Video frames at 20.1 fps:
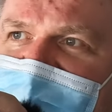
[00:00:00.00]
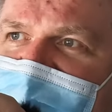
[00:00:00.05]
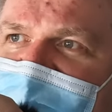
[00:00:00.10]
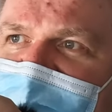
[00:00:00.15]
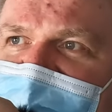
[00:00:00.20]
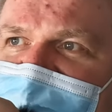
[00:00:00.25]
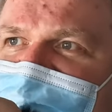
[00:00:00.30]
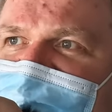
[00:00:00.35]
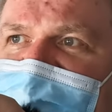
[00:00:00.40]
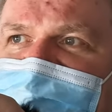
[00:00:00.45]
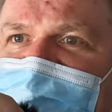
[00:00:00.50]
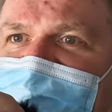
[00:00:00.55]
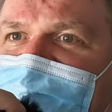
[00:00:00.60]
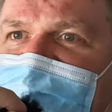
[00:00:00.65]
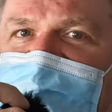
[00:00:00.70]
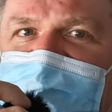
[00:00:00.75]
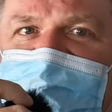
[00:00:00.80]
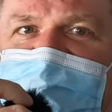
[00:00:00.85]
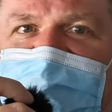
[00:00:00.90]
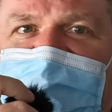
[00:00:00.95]
last time I
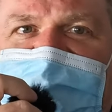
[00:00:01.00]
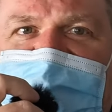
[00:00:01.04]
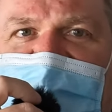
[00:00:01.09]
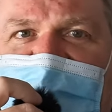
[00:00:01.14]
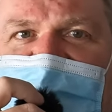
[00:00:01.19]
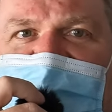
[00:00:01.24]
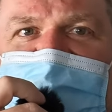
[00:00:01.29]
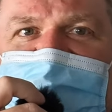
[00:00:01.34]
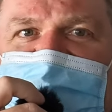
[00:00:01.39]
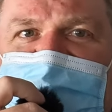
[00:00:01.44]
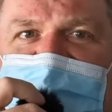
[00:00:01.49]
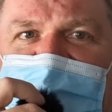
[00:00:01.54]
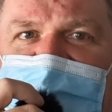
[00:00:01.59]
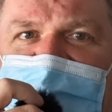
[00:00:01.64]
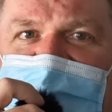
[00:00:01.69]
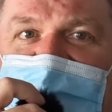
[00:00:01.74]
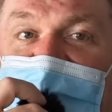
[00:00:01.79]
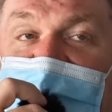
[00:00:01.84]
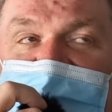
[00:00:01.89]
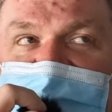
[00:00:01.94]
flew Virgin Atlantic,
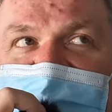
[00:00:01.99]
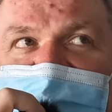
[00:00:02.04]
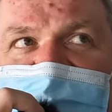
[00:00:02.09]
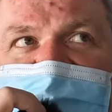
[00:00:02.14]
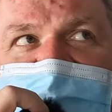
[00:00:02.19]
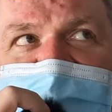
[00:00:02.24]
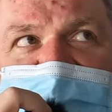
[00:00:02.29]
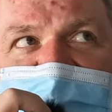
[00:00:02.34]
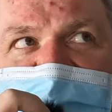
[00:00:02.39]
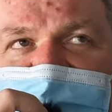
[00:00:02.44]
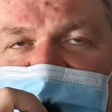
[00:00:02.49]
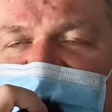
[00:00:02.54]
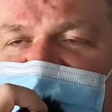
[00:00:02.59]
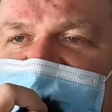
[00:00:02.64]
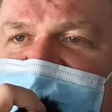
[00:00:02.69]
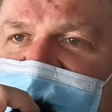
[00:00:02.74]
and I don't fly Virgin